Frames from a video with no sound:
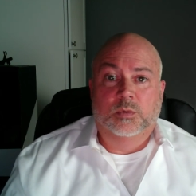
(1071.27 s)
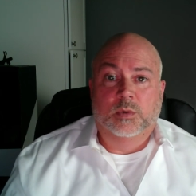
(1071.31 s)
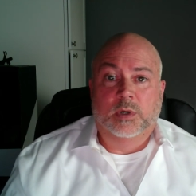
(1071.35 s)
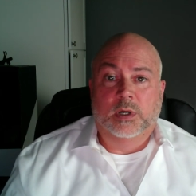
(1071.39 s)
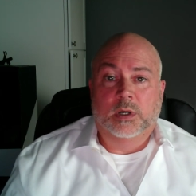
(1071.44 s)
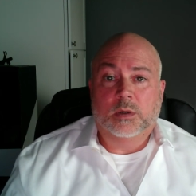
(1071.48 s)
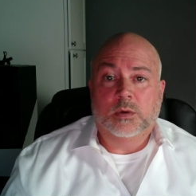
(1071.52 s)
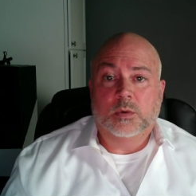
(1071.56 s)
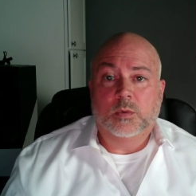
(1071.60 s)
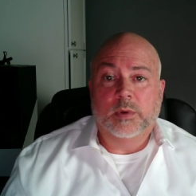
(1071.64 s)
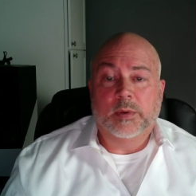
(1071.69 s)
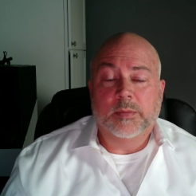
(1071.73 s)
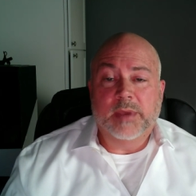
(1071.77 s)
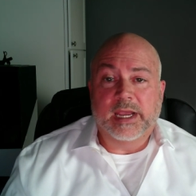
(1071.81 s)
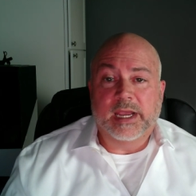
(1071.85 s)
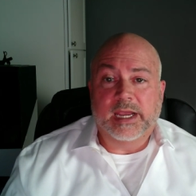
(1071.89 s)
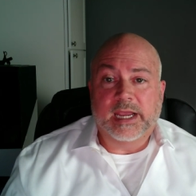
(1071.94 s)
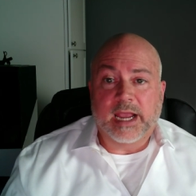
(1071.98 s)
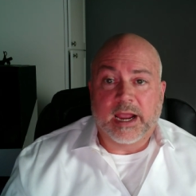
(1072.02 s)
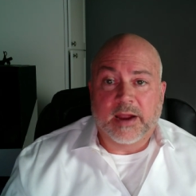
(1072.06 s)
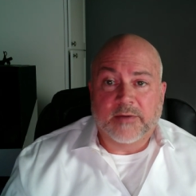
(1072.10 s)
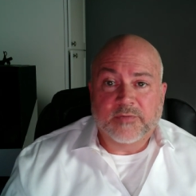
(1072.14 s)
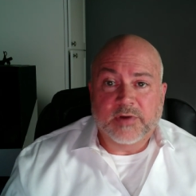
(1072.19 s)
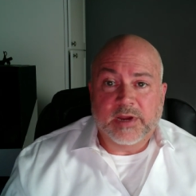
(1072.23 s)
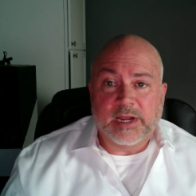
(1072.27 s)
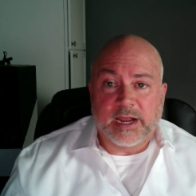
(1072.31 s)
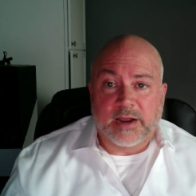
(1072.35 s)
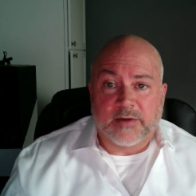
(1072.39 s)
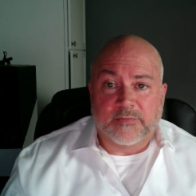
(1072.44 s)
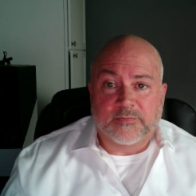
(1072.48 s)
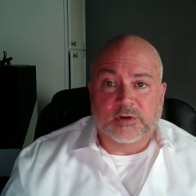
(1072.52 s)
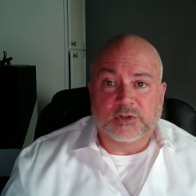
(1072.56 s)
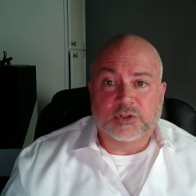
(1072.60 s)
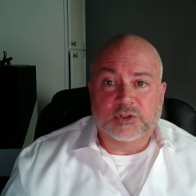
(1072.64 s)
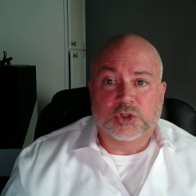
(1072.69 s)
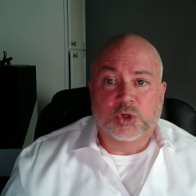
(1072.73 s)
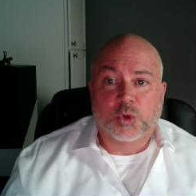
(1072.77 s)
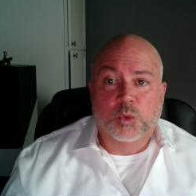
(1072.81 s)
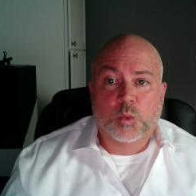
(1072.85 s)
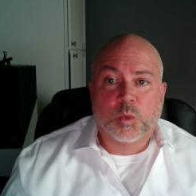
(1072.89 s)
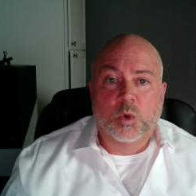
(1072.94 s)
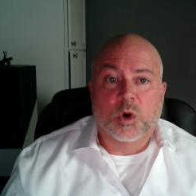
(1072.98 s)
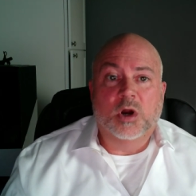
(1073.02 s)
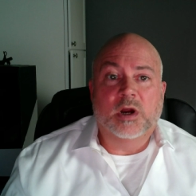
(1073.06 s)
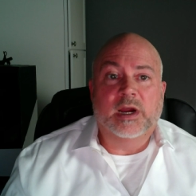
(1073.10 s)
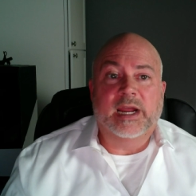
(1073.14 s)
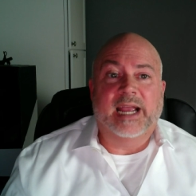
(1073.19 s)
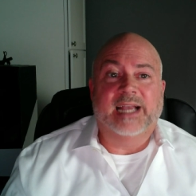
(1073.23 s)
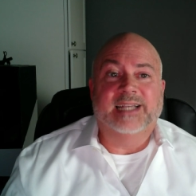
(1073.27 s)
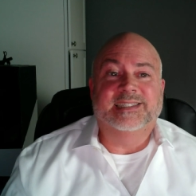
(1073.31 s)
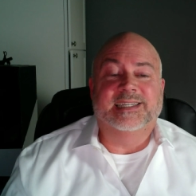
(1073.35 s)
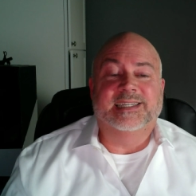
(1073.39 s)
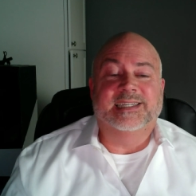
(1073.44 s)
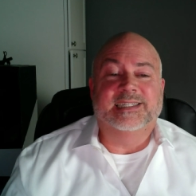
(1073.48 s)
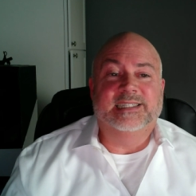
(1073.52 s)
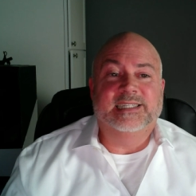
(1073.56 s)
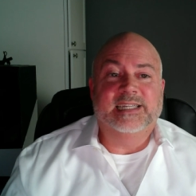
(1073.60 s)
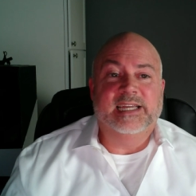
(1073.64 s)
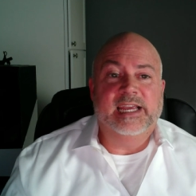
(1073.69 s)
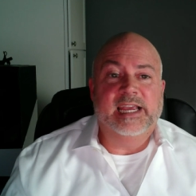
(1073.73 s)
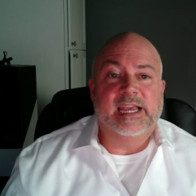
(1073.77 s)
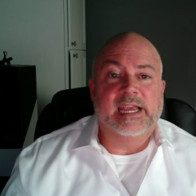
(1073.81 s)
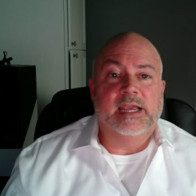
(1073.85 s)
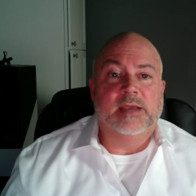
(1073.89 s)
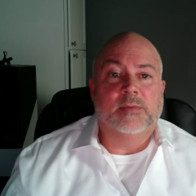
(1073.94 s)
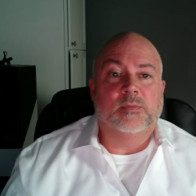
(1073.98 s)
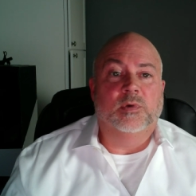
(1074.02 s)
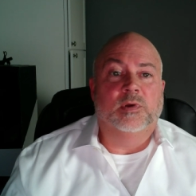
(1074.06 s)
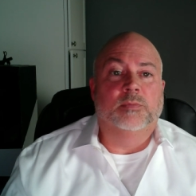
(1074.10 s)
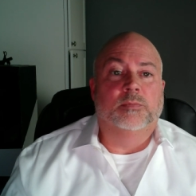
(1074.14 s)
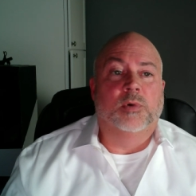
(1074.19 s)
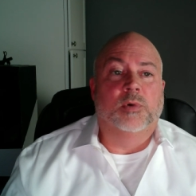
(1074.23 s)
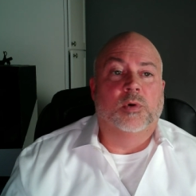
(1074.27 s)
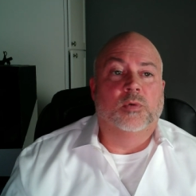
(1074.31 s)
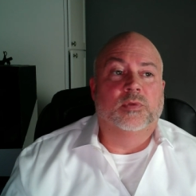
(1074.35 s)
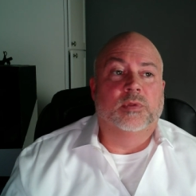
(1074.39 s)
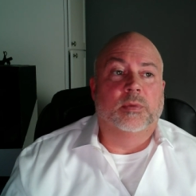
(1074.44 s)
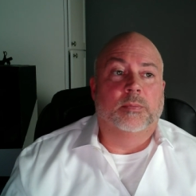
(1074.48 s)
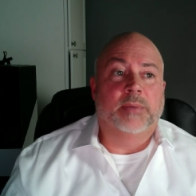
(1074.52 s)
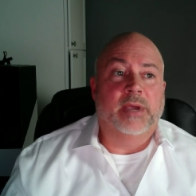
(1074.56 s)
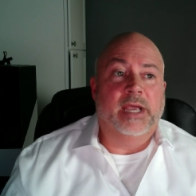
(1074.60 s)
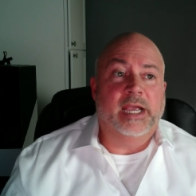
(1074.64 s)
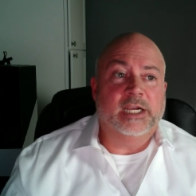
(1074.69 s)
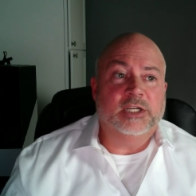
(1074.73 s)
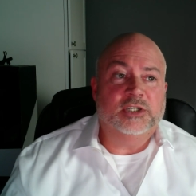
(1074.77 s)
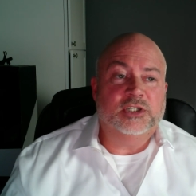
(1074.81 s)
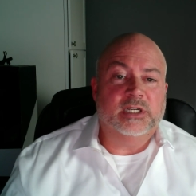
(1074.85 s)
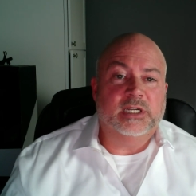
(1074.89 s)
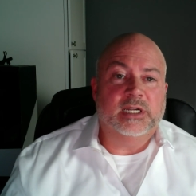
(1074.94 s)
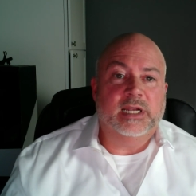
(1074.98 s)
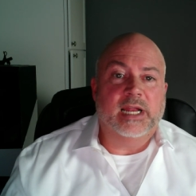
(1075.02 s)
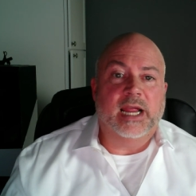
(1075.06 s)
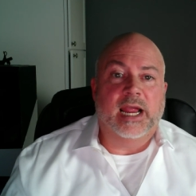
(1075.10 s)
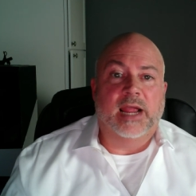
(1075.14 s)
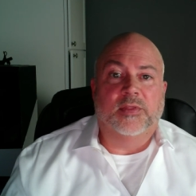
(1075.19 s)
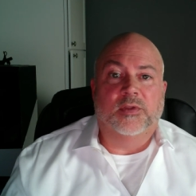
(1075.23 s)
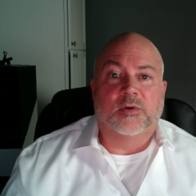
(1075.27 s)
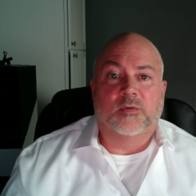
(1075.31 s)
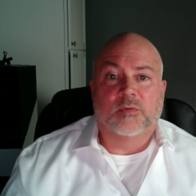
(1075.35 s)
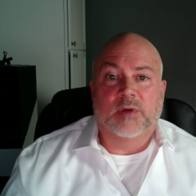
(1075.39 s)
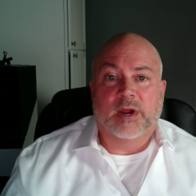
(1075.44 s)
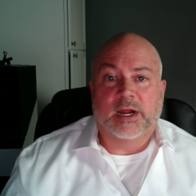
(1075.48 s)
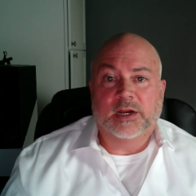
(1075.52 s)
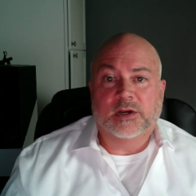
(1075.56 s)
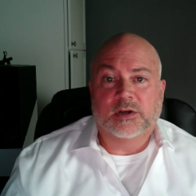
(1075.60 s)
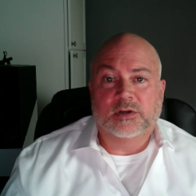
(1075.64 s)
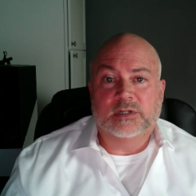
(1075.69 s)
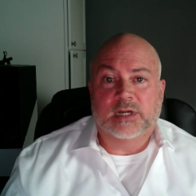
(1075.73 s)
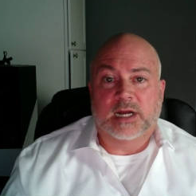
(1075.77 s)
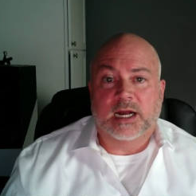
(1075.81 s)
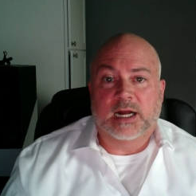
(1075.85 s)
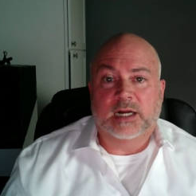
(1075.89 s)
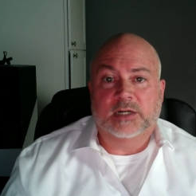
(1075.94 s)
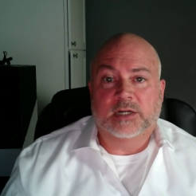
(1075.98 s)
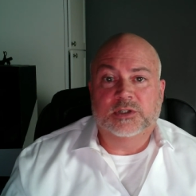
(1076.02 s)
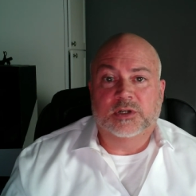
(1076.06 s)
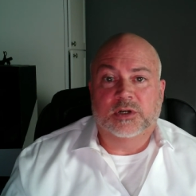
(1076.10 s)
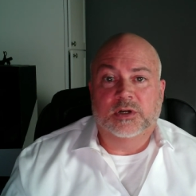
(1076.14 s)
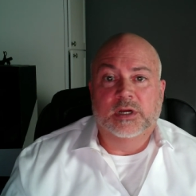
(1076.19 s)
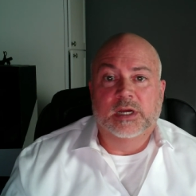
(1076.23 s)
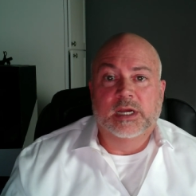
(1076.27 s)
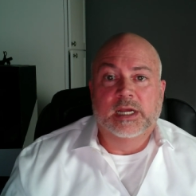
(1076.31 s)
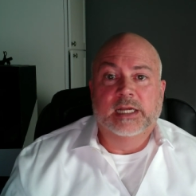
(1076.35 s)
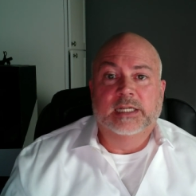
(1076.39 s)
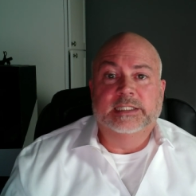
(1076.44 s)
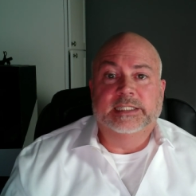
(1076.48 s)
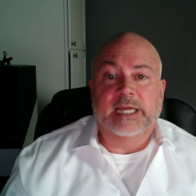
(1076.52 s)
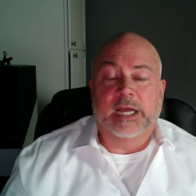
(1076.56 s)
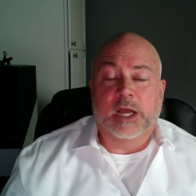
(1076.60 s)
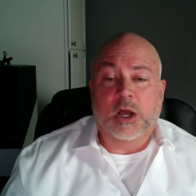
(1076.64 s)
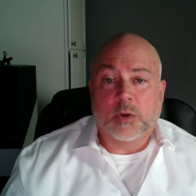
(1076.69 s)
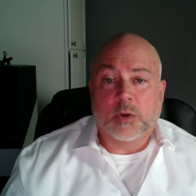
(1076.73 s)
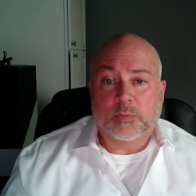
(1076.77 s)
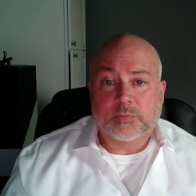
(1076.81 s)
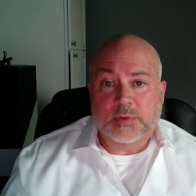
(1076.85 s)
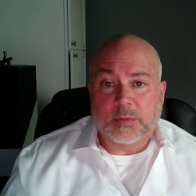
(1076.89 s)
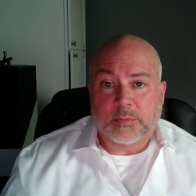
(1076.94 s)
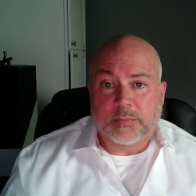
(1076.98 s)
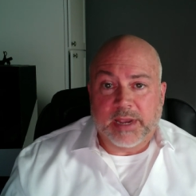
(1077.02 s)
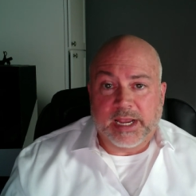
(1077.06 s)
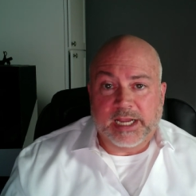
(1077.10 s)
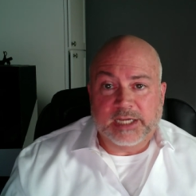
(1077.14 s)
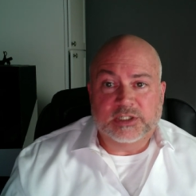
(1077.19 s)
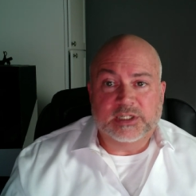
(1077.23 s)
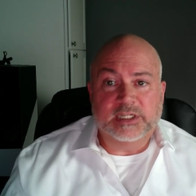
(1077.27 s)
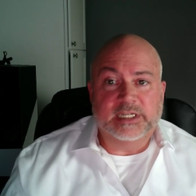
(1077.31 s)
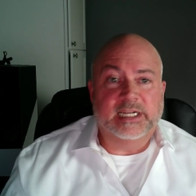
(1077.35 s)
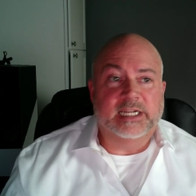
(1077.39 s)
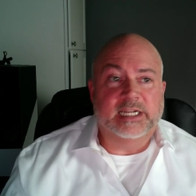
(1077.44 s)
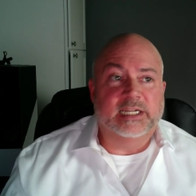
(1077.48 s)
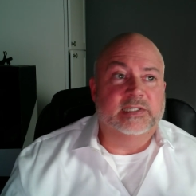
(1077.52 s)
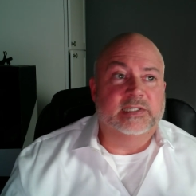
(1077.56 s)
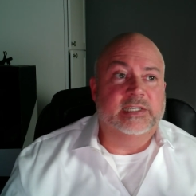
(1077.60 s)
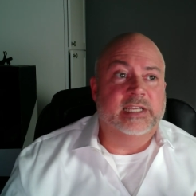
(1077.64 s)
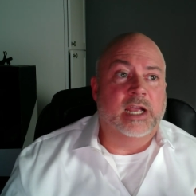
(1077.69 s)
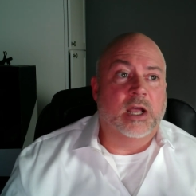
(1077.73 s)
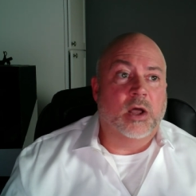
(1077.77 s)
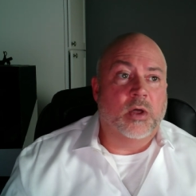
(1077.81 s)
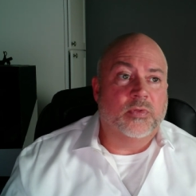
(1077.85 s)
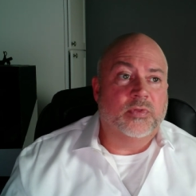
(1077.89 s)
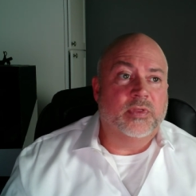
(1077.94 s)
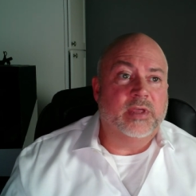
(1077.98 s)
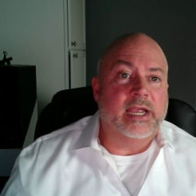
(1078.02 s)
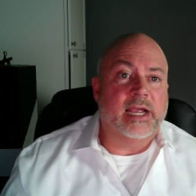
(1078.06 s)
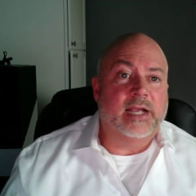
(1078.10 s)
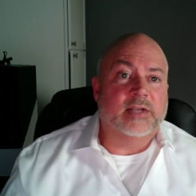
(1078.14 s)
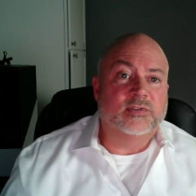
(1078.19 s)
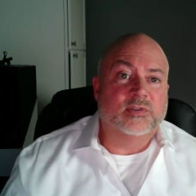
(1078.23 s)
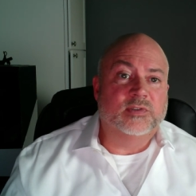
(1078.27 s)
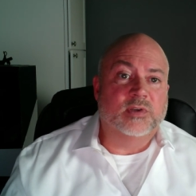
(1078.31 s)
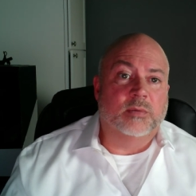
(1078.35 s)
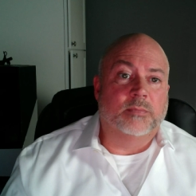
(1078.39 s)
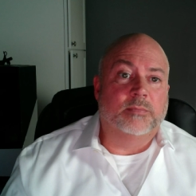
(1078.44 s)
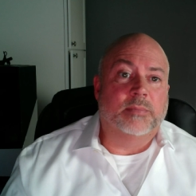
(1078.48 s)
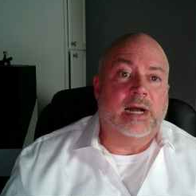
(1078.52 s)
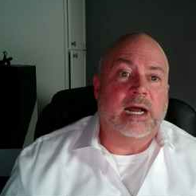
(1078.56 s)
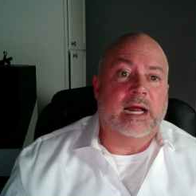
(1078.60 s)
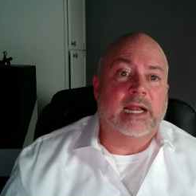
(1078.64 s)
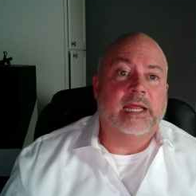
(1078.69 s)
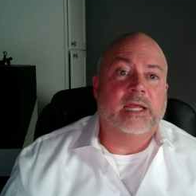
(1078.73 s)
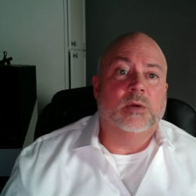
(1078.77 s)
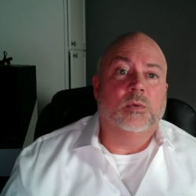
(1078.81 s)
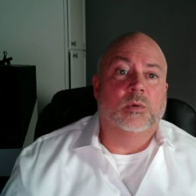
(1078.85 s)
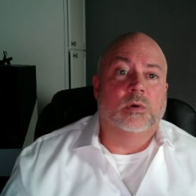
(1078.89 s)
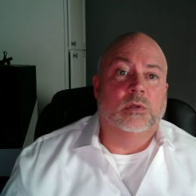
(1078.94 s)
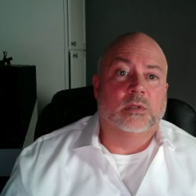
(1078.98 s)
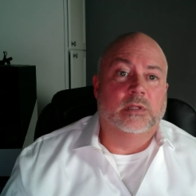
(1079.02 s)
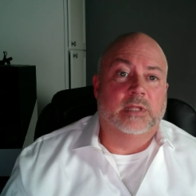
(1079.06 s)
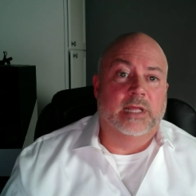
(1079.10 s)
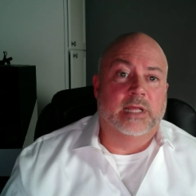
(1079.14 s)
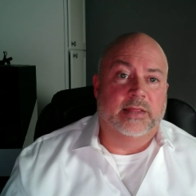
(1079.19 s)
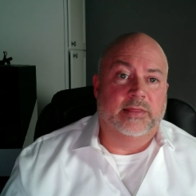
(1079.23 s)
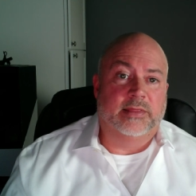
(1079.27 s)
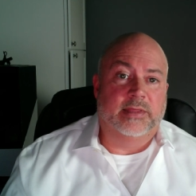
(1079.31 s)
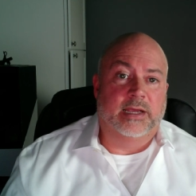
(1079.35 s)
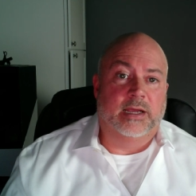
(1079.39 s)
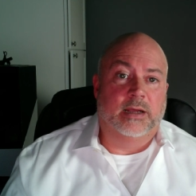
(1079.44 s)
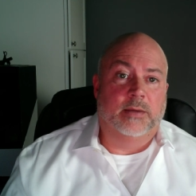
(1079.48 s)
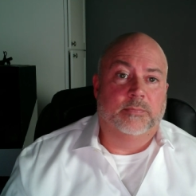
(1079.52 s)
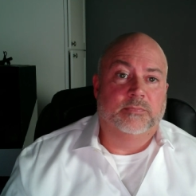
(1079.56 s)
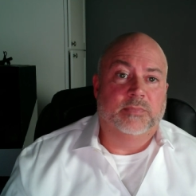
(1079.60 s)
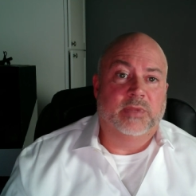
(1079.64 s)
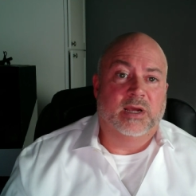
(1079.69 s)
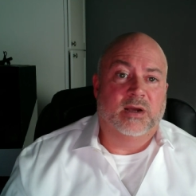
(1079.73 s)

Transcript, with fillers: Well, we make every effort to work as a team with both the patient and the regular doctor to help the patient get as healthy as their body will let them.